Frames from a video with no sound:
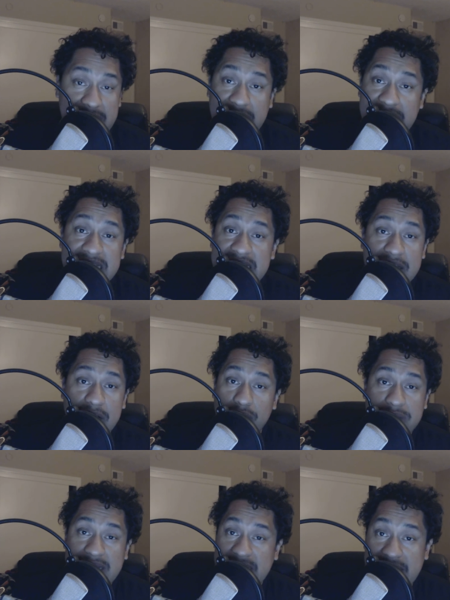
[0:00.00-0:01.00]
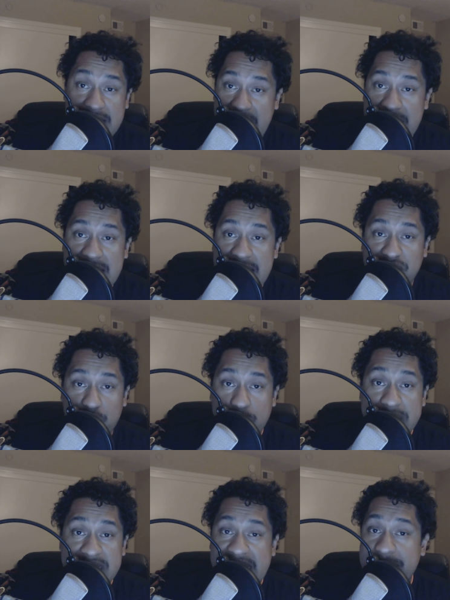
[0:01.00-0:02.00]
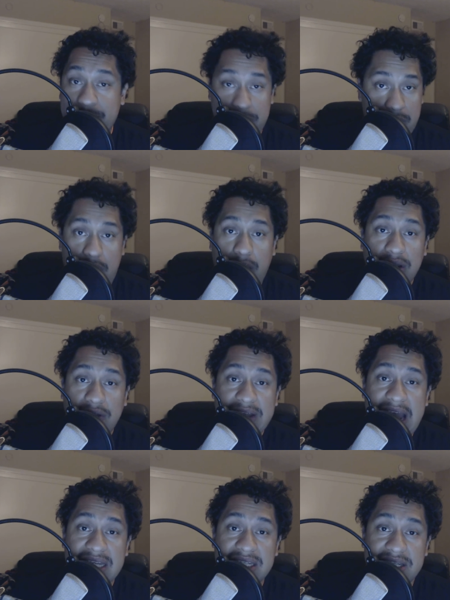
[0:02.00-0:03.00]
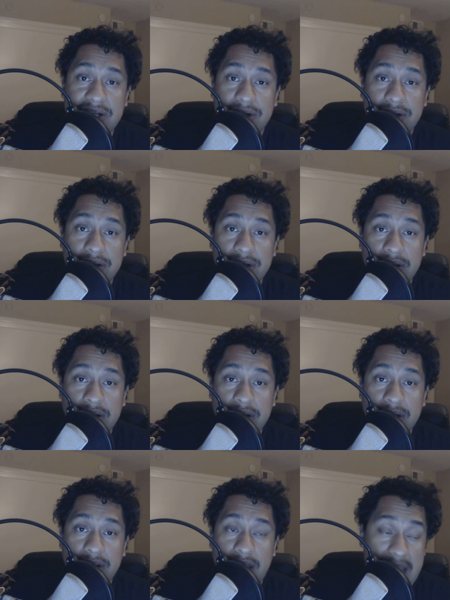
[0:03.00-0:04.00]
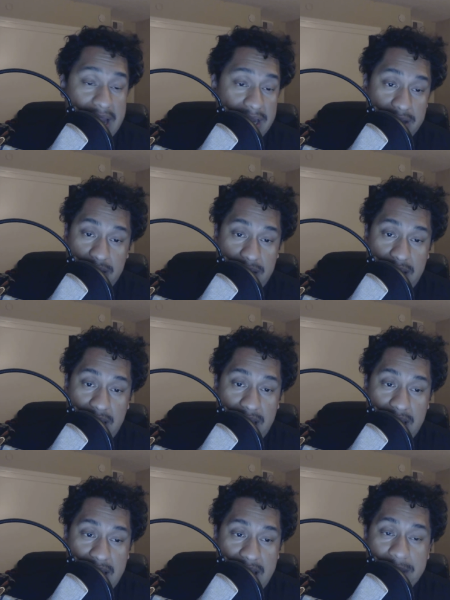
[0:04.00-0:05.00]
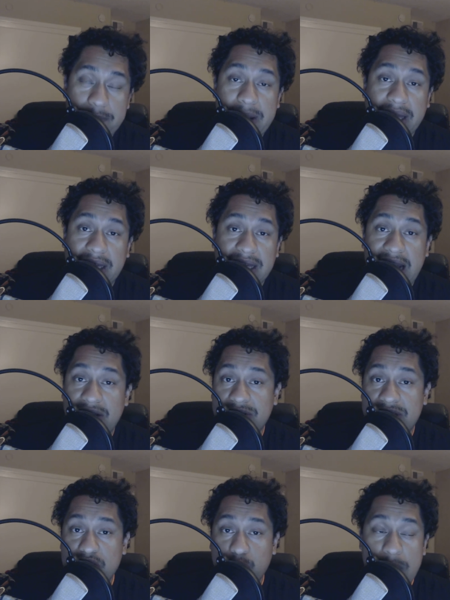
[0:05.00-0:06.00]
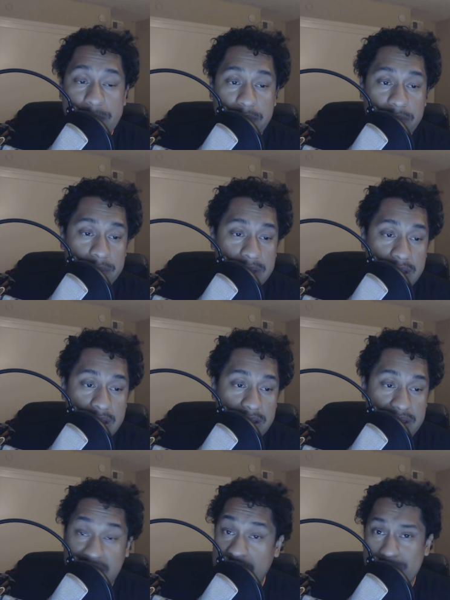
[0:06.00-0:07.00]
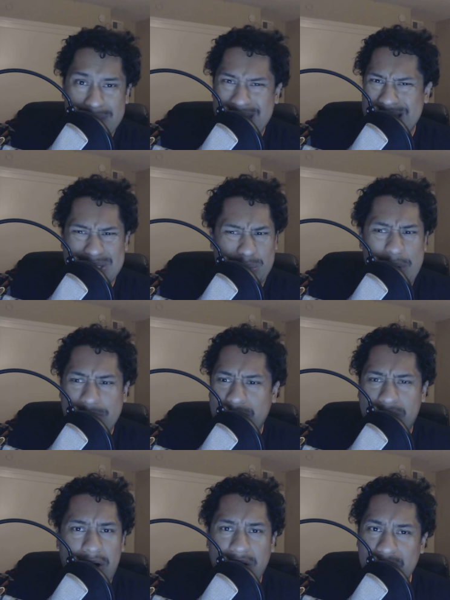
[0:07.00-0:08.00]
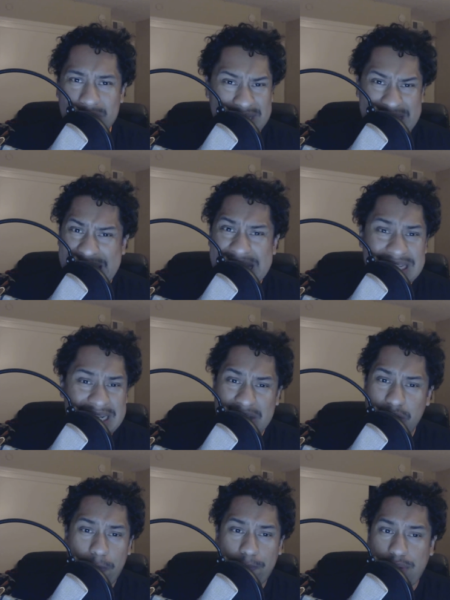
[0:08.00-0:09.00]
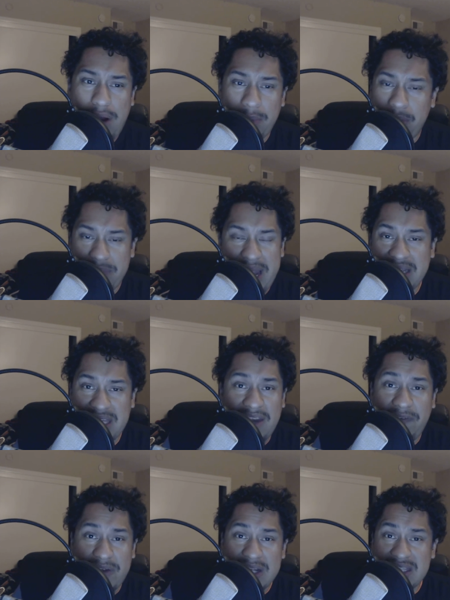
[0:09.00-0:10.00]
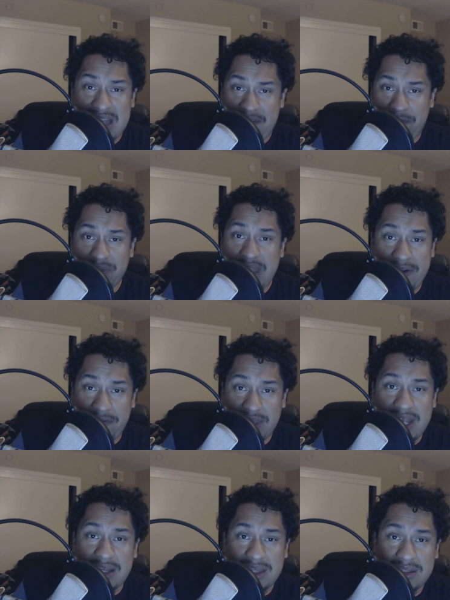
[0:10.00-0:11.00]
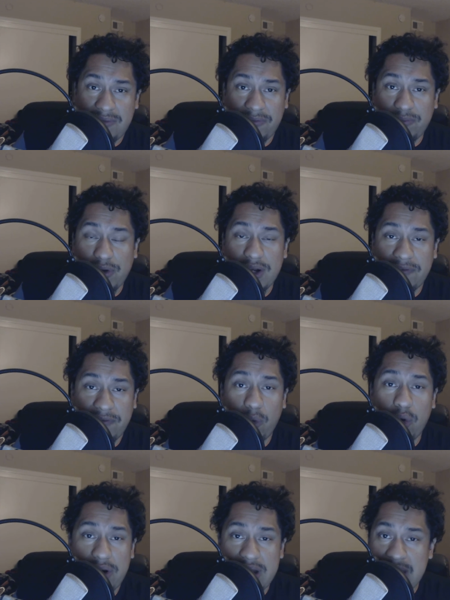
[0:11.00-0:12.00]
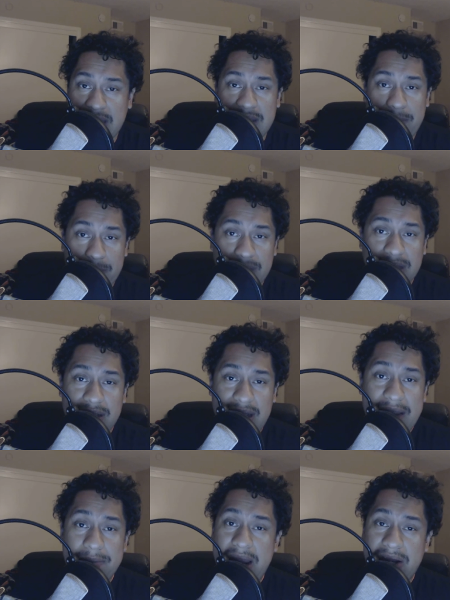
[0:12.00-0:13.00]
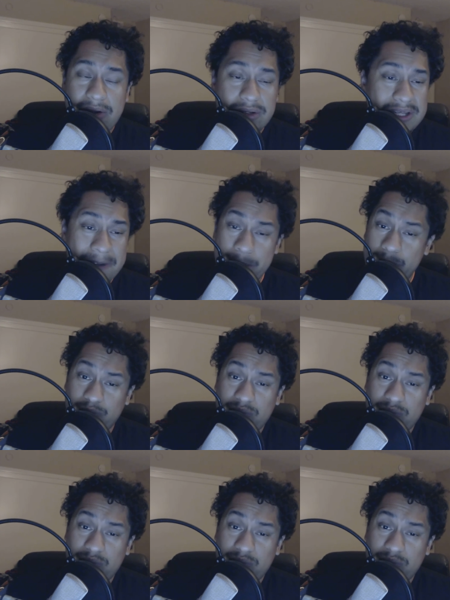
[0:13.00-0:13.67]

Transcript: They can easily go to L A and actually redeem all of last year and and beat the Niners and sweep them. They can they can sweep the Cardinals easy, no problem. That defense, that that that front four and, and, the, and the linebackers,